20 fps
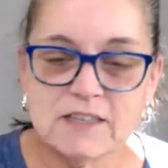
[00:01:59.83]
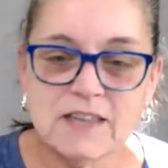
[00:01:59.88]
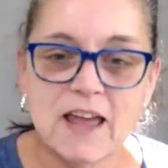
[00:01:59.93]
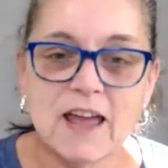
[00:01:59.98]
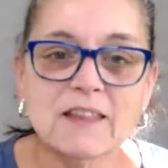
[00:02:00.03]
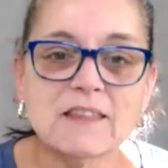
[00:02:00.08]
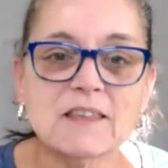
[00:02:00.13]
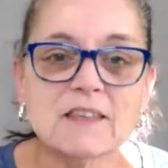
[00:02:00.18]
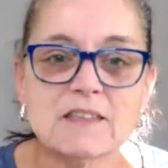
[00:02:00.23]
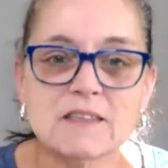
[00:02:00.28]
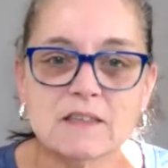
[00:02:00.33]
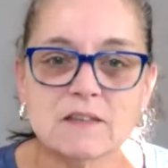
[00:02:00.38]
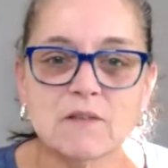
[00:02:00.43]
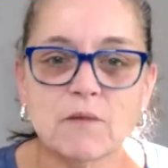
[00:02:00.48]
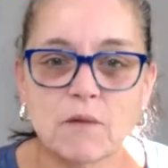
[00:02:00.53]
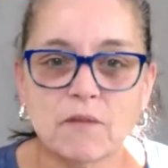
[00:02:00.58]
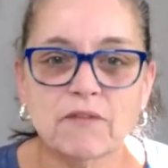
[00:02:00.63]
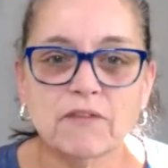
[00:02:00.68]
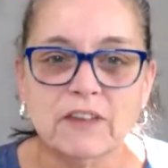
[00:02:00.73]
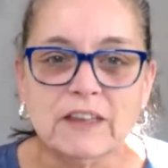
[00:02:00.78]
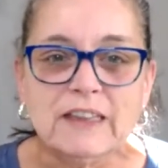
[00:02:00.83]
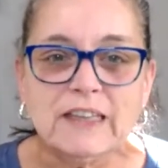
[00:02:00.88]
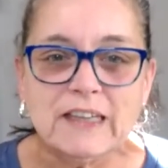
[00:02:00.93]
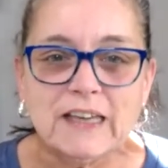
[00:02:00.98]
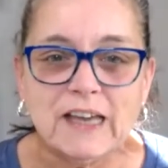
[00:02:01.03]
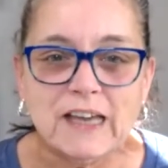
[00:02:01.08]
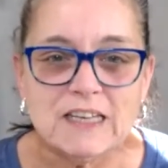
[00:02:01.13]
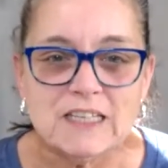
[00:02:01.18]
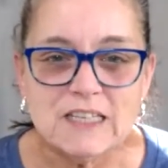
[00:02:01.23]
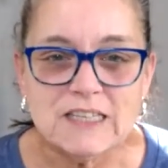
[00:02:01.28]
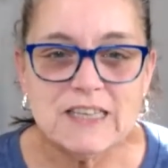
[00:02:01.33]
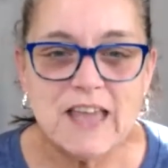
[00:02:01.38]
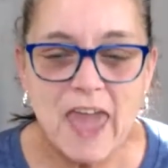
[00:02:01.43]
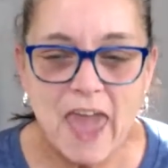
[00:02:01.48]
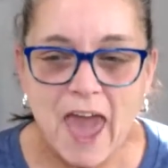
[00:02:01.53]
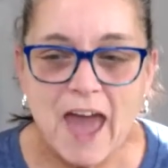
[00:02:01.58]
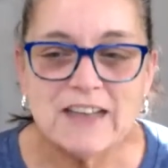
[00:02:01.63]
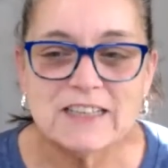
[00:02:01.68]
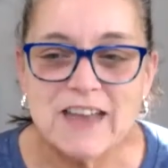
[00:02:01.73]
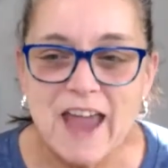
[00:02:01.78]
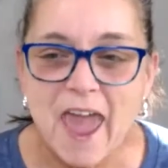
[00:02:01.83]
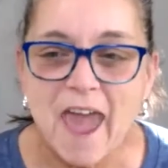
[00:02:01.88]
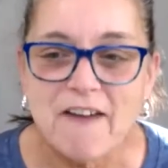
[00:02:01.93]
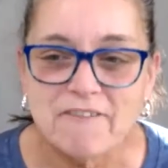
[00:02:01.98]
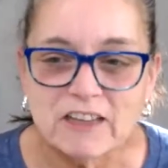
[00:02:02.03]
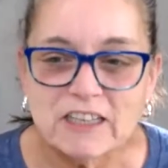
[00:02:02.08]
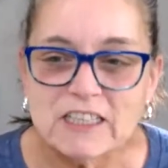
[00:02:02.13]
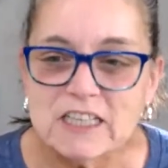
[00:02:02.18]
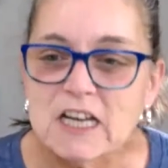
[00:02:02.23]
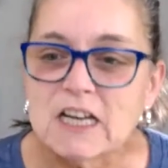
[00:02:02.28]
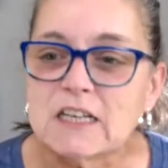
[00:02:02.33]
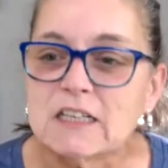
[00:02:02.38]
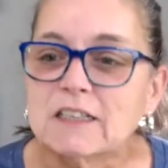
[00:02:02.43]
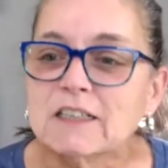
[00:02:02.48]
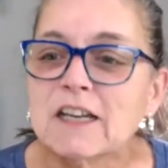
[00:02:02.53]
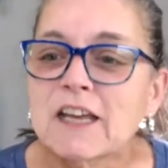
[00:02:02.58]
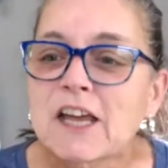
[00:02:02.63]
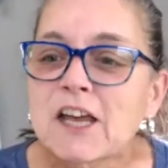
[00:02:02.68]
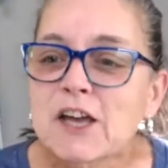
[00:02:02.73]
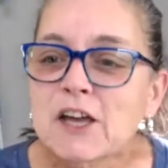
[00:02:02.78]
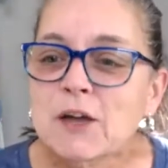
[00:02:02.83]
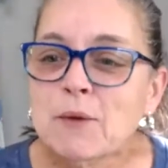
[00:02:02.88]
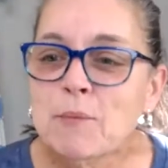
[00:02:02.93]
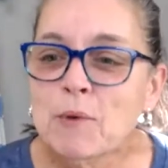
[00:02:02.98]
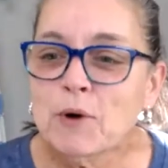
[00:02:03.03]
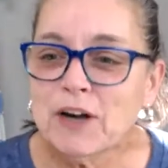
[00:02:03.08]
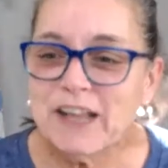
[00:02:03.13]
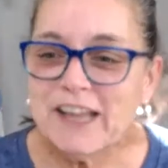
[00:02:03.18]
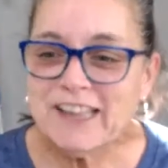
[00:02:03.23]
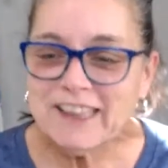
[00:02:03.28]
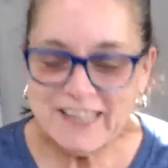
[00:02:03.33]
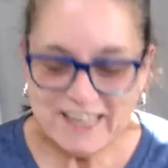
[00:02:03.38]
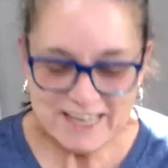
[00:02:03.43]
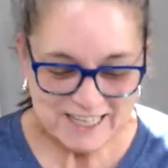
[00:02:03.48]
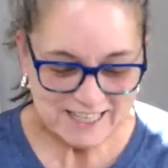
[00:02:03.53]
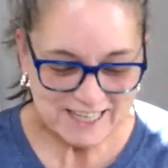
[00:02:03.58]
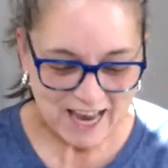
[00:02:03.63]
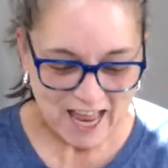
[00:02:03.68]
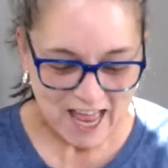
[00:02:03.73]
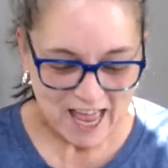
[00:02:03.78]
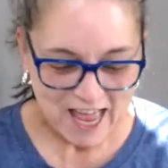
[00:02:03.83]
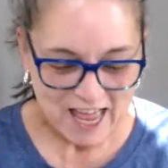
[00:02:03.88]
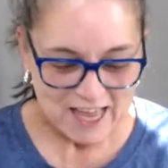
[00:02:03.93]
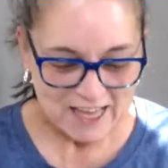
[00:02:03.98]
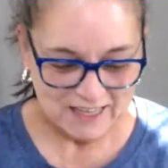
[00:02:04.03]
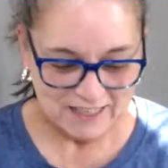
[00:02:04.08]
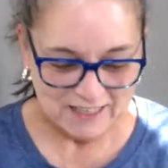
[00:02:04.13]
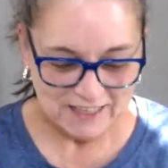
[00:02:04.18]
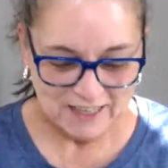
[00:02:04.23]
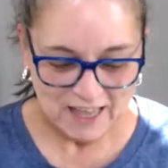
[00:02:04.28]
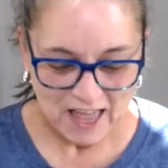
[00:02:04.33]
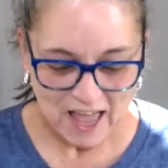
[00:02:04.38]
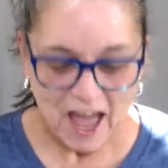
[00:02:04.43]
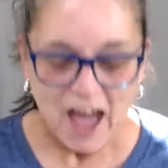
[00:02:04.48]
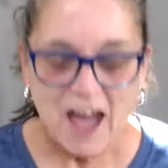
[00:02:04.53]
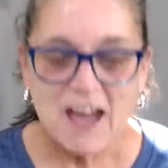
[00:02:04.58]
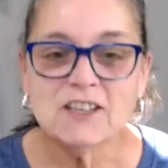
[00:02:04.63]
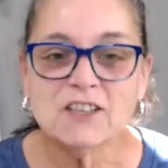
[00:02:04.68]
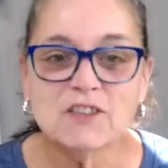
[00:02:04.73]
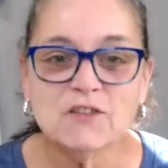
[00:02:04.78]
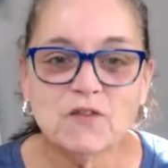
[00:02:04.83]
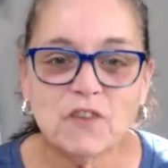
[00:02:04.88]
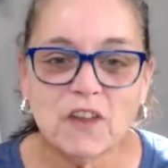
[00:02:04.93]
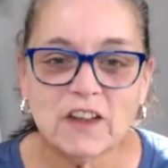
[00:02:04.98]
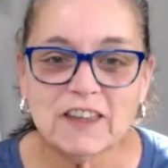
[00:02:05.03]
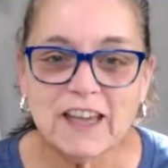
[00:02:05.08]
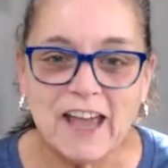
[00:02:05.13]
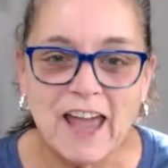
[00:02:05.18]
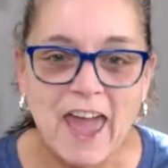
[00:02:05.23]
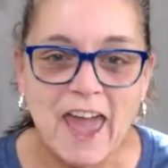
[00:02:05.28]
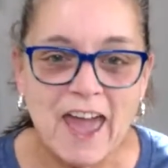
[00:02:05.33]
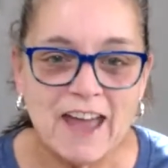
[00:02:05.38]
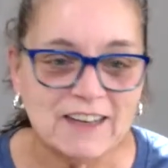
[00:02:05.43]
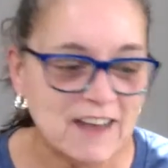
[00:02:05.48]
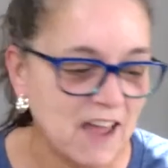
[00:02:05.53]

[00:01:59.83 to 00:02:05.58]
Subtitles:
had this feeling I just had to have it done. Good morning, Alicia. I just felt like I had to